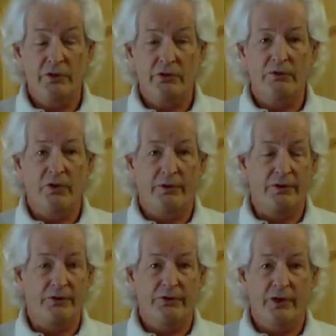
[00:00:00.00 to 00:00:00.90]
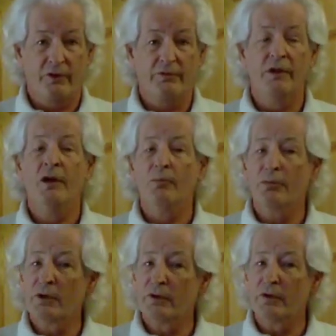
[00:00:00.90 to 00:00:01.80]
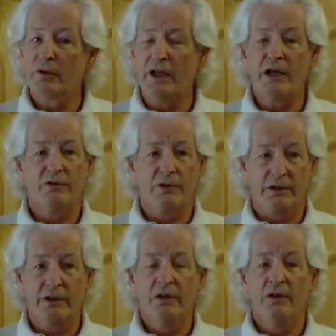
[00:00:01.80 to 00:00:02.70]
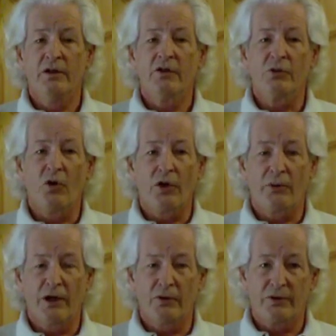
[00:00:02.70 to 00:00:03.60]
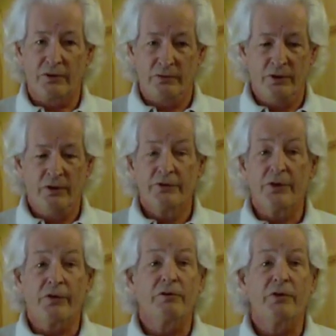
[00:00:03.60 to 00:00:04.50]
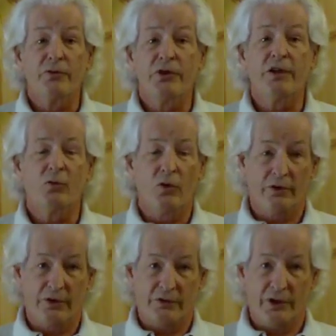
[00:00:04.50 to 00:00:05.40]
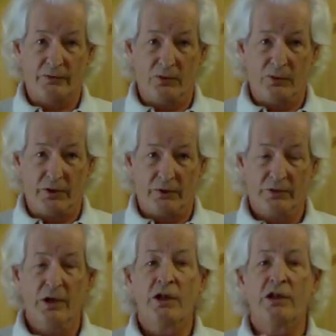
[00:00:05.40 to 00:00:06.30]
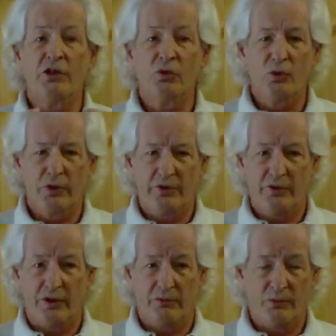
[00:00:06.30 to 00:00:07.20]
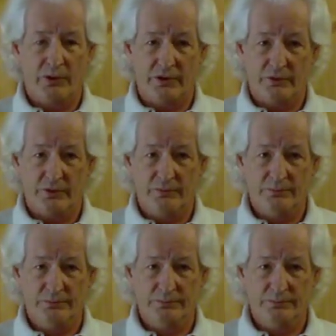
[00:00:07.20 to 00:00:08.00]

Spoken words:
first of all to yourself, but natively to all around you, so that if you did want to save the whales, you would save the whales.